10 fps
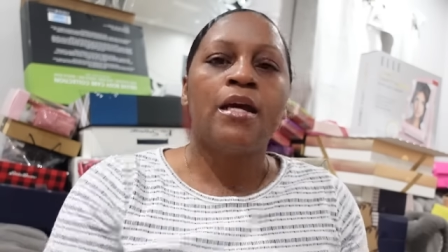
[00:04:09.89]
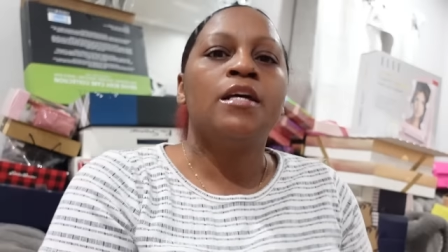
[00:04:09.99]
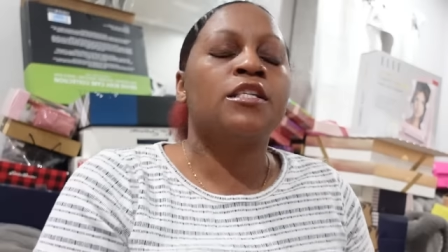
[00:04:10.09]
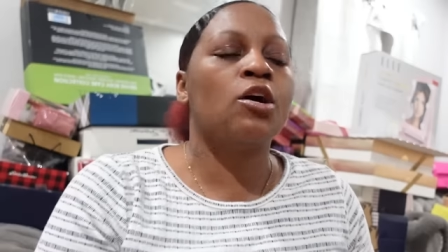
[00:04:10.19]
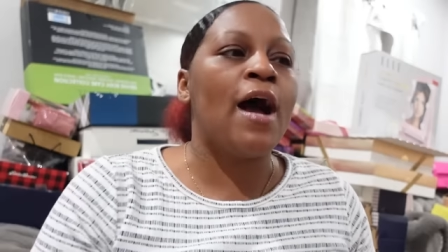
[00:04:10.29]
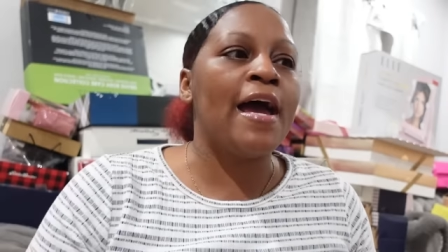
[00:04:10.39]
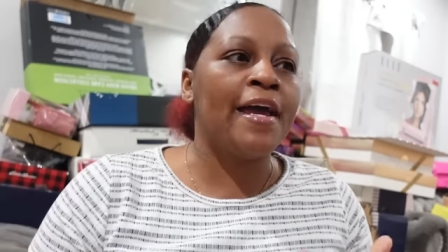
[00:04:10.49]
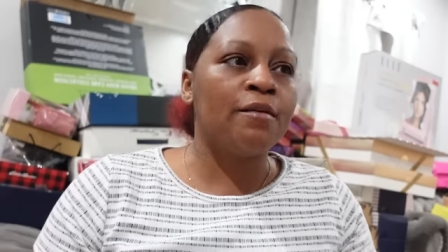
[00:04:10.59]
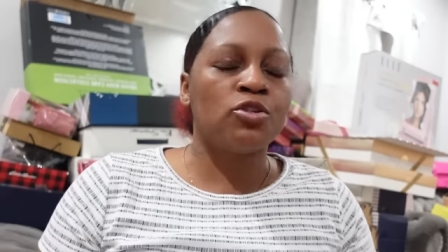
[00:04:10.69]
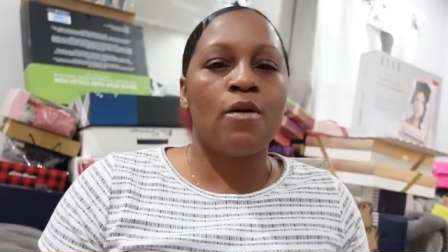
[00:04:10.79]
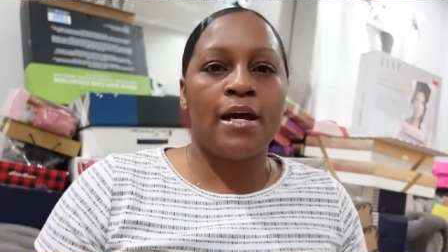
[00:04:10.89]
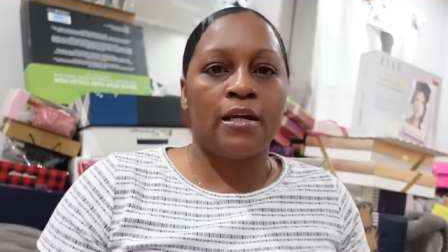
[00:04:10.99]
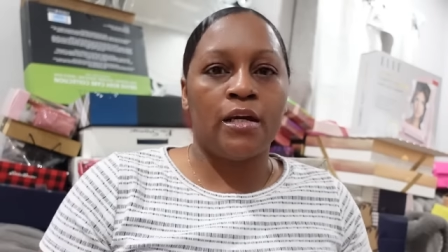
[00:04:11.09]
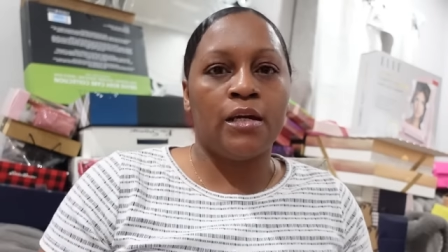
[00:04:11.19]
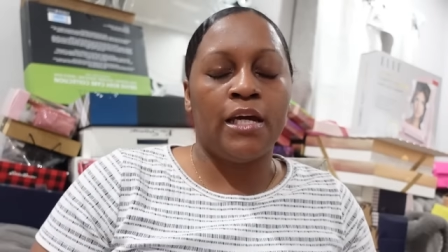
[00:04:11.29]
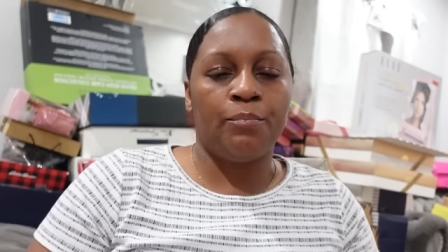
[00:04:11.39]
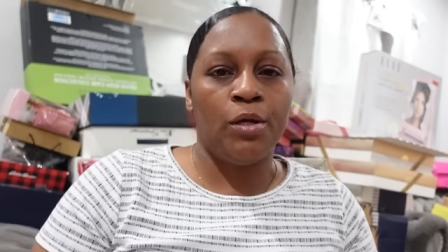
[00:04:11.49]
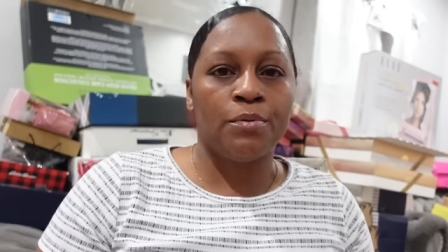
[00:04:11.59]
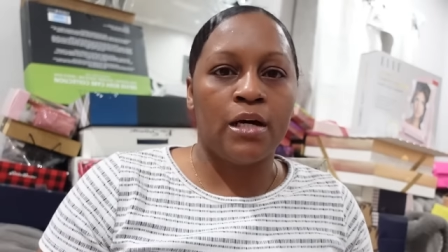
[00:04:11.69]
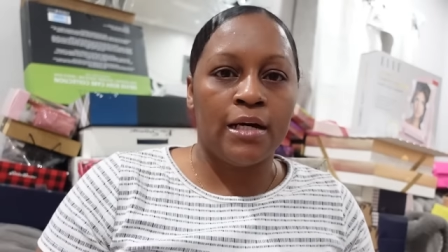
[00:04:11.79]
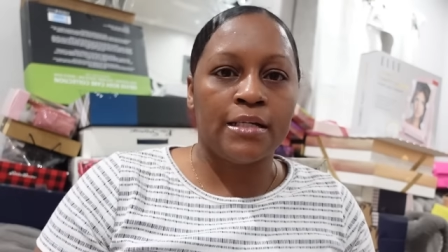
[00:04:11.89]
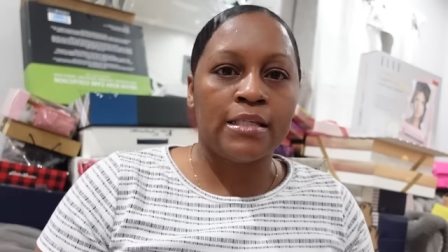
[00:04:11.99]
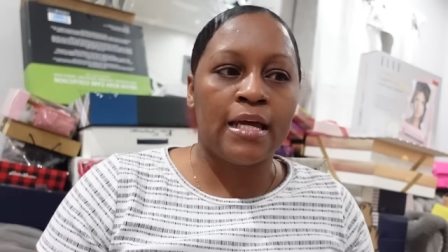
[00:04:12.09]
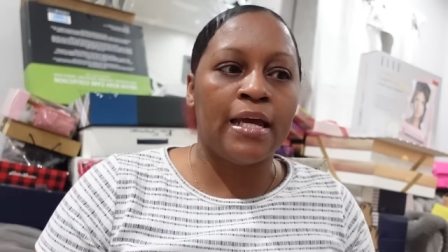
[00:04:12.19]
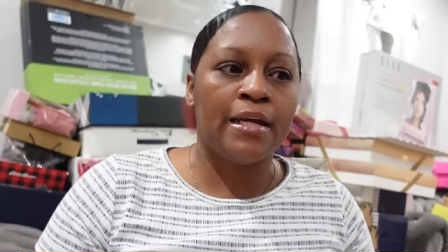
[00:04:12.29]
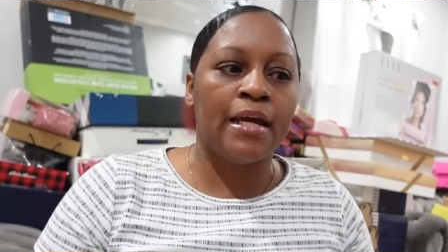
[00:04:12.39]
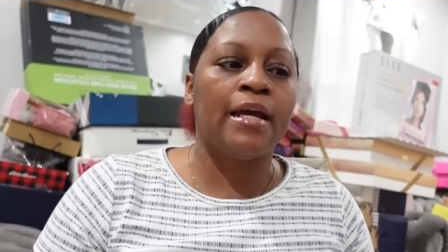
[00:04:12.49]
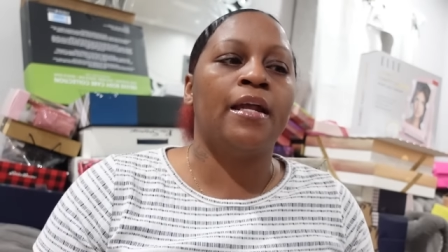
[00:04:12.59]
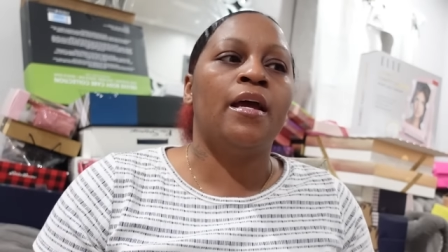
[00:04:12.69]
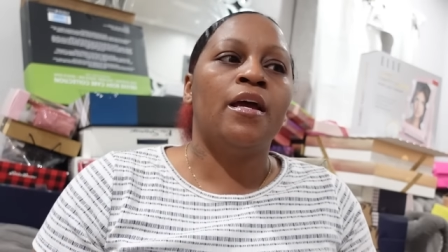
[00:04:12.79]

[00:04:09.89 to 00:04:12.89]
So I am trying to get people to understand that